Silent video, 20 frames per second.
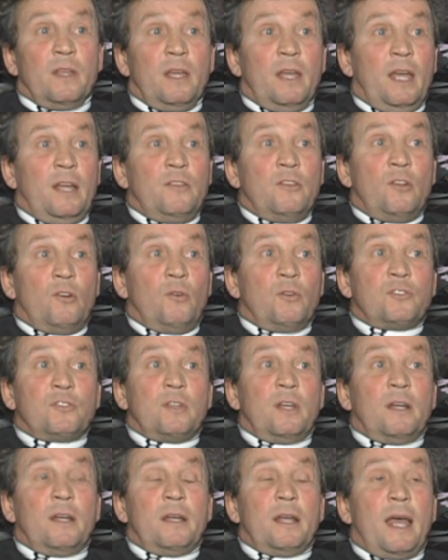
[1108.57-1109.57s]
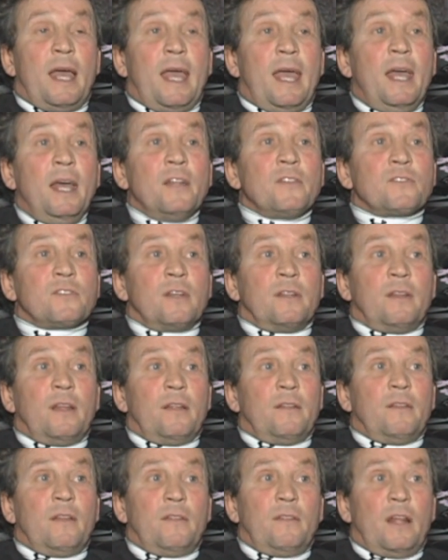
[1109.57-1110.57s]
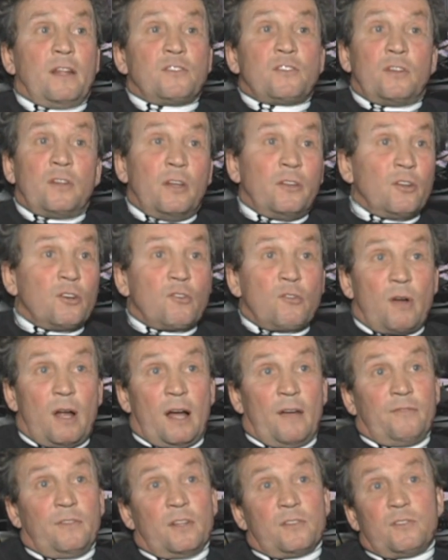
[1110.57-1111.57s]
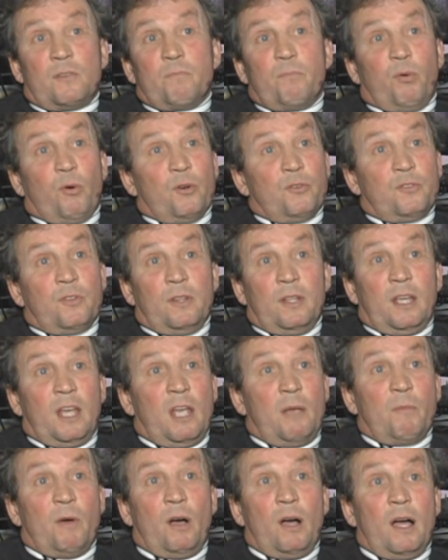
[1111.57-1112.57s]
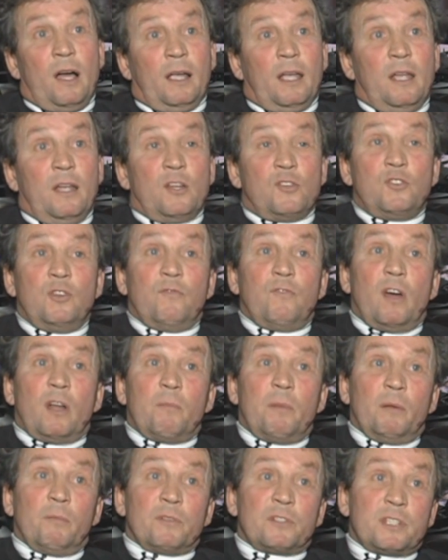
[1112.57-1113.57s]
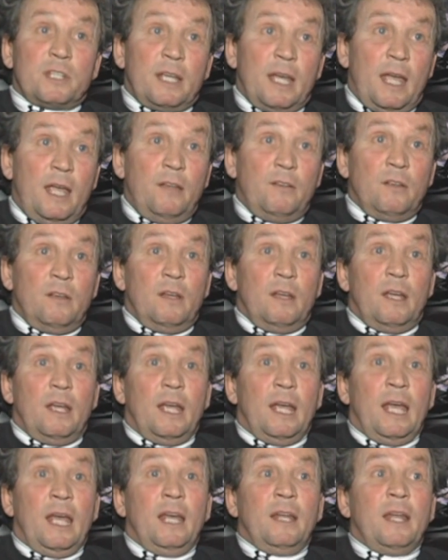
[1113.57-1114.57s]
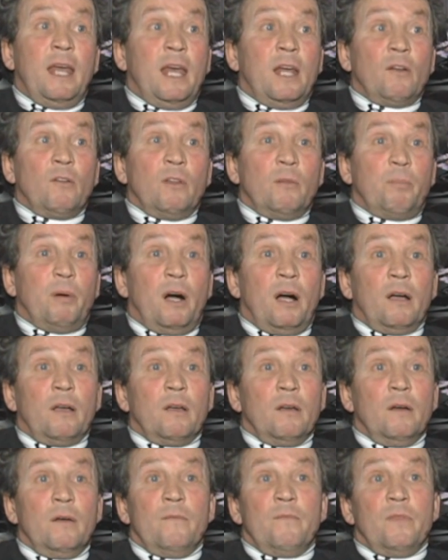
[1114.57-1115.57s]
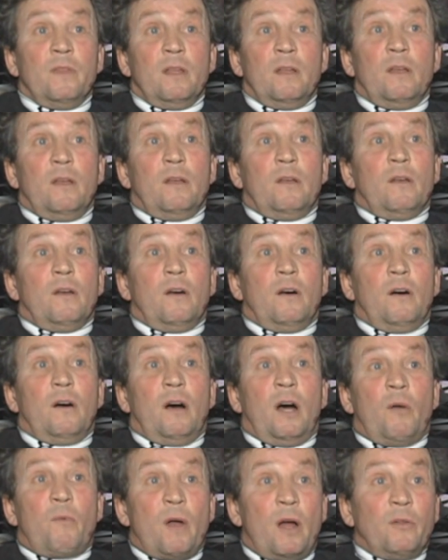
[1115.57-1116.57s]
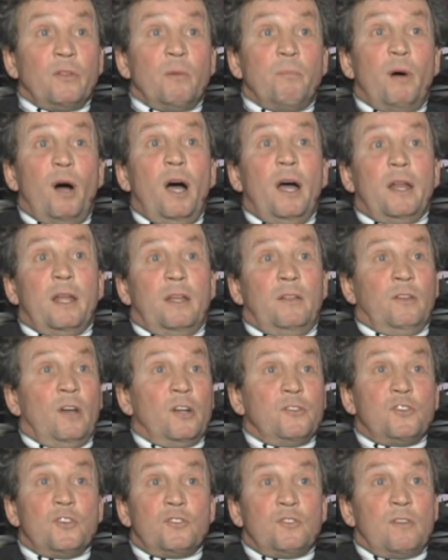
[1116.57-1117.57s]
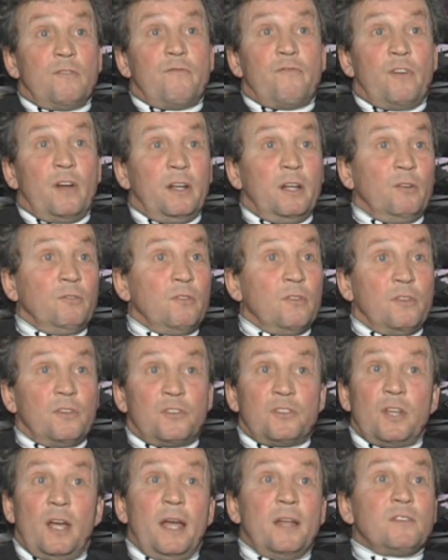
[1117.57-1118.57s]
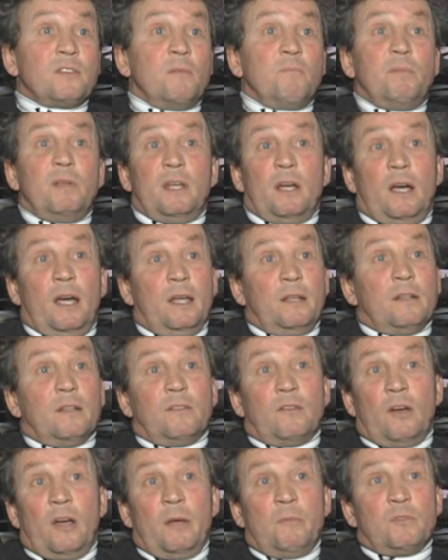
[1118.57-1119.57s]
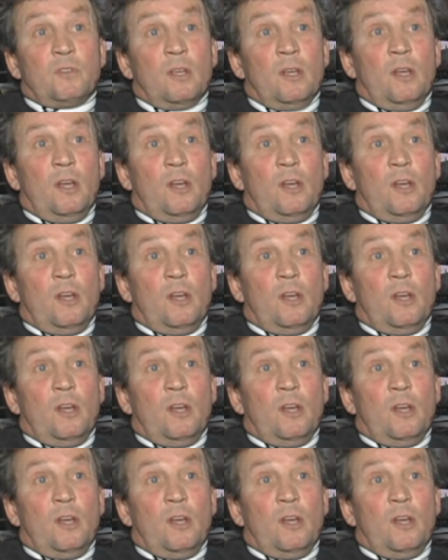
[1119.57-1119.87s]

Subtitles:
And it's hands, that's another craft that's important to the game of hockey, because you've got to be able to skate and handle the puck around the body, not just in front, out to the sides and behind at times.